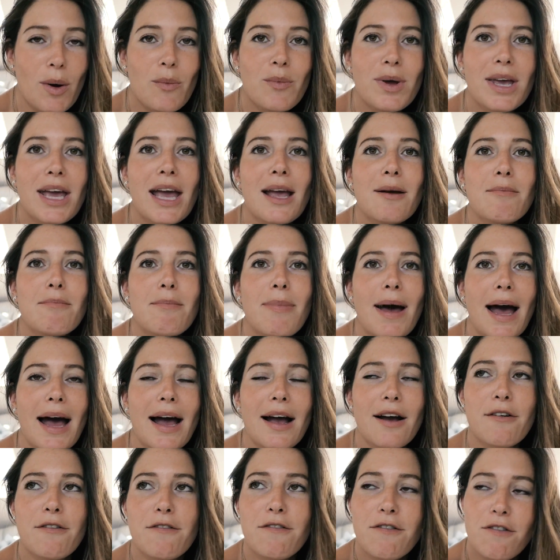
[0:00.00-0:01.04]
when we came
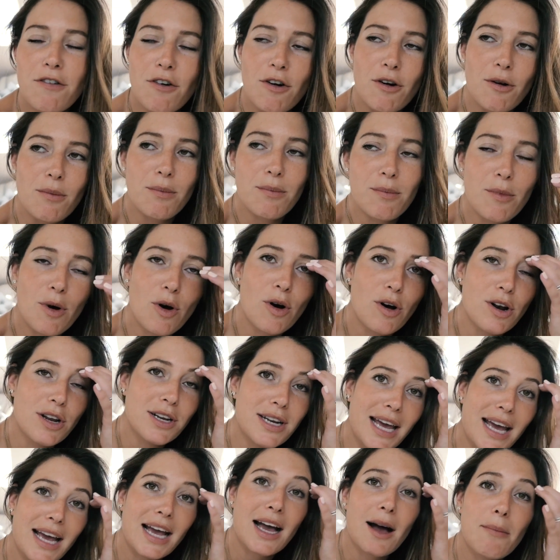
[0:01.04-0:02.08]
back from
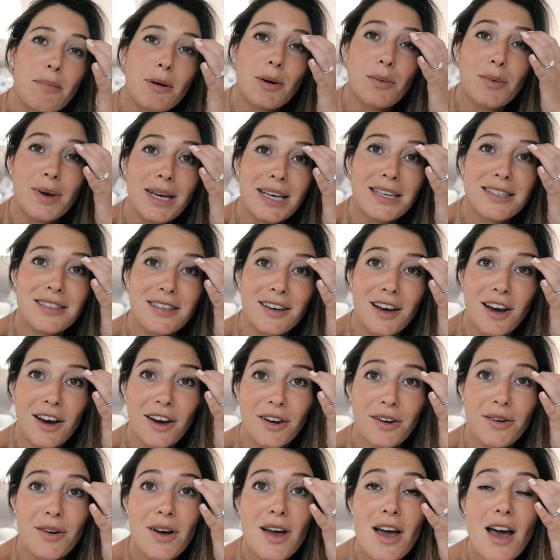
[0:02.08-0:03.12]
holiday a couple of weeks
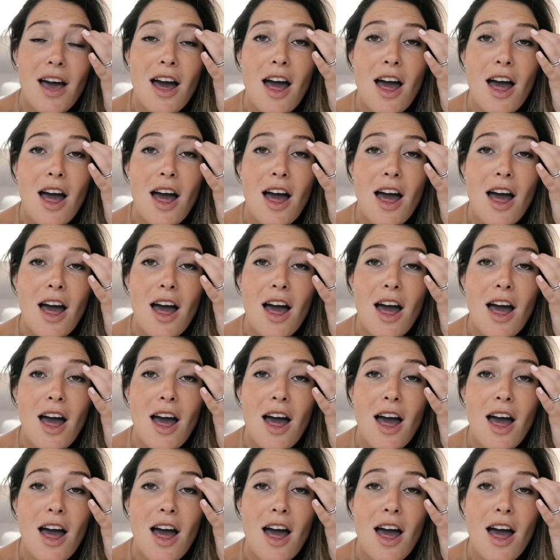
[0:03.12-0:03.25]
ago,